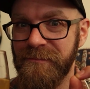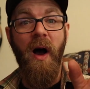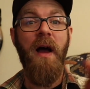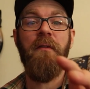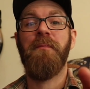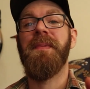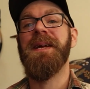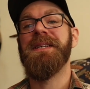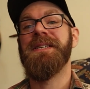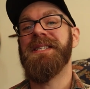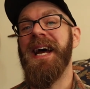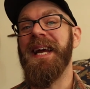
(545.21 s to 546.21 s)
I've
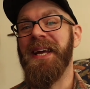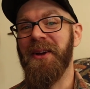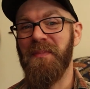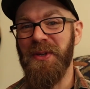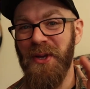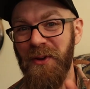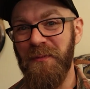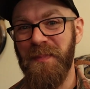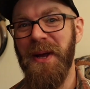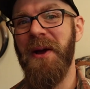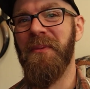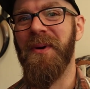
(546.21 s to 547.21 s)
been Jacob. You've
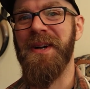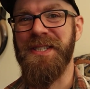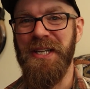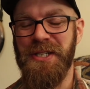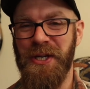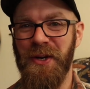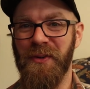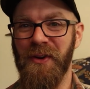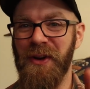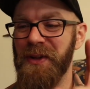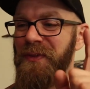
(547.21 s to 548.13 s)
been watching Choo.